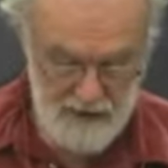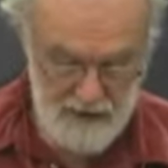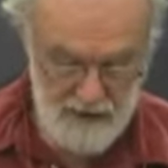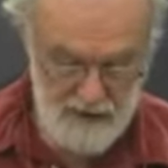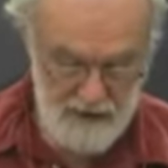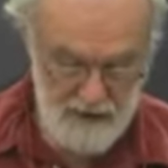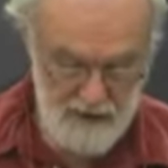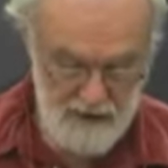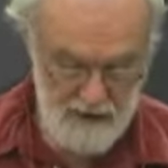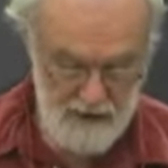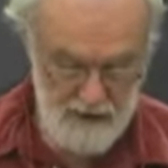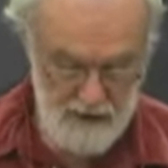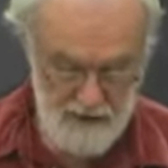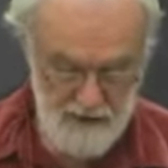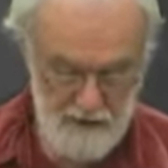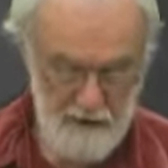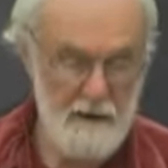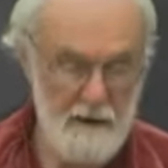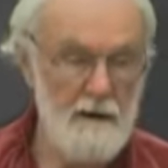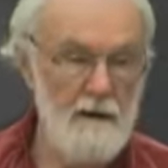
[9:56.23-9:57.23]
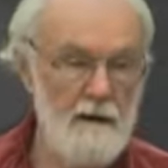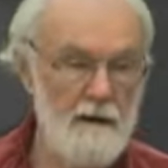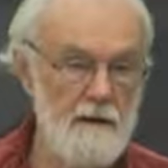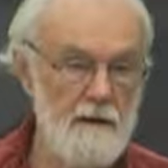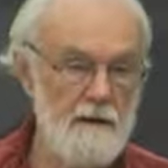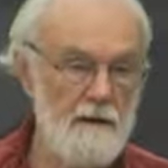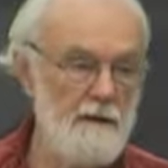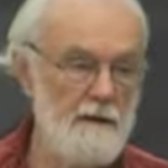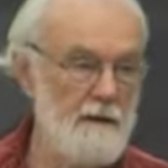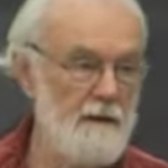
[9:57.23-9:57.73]
uh,
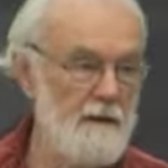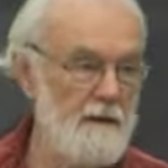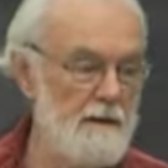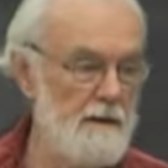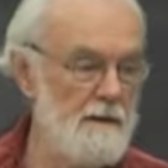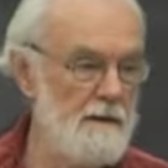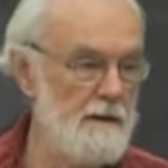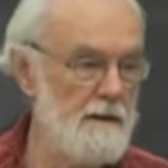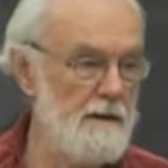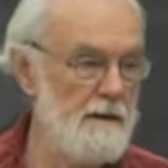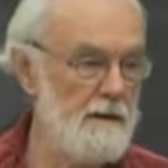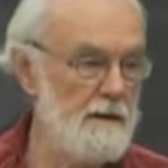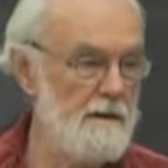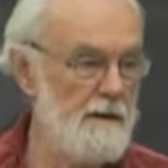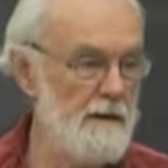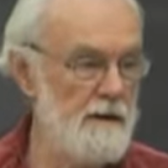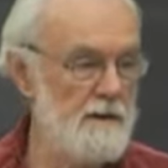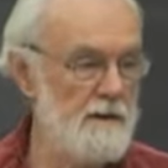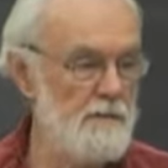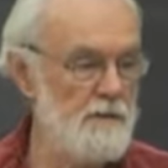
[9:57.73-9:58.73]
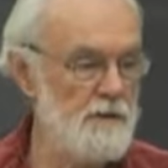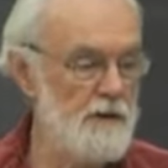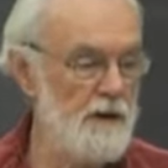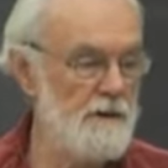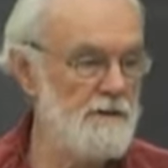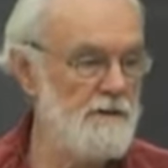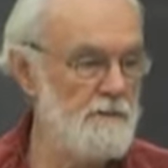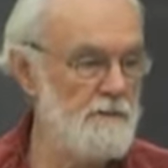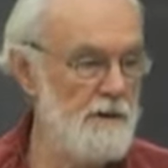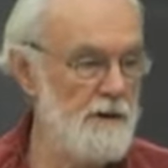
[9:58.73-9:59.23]
in, in the
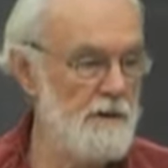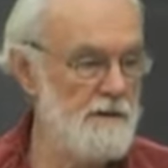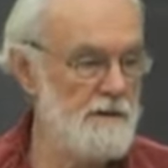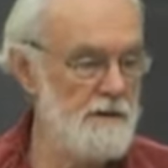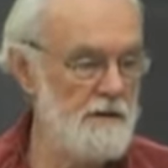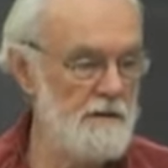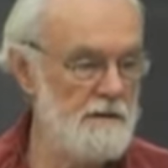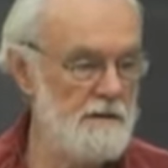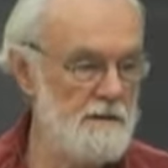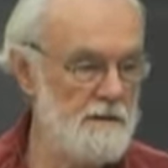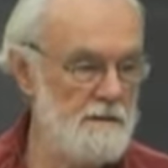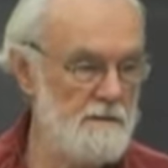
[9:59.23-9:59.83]
production process.